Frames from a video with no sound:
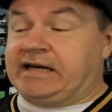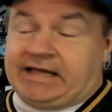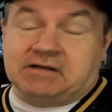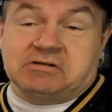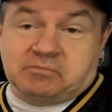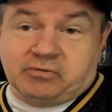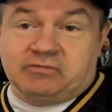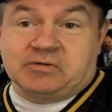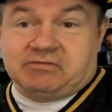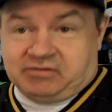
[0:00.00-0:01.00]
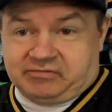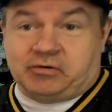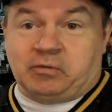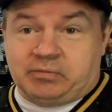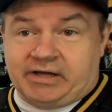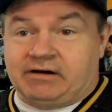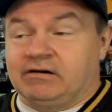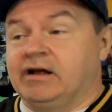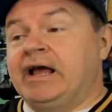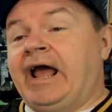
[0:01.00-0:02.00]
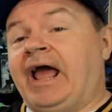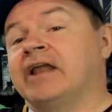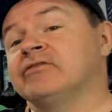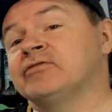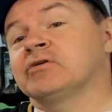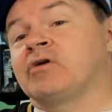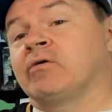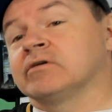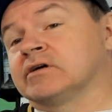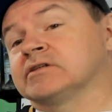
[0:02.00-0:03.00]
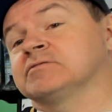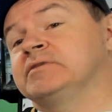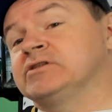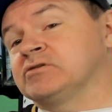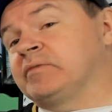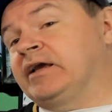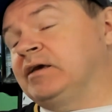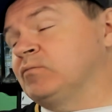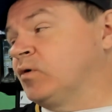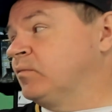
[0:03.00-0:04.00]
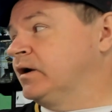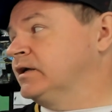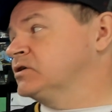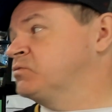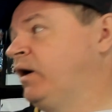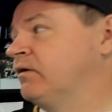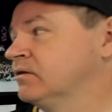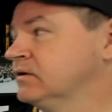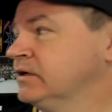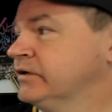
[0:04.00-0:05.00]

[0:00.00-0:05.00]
Again, improvement if you're a player and if you're an owner, because it means you're making more money as well.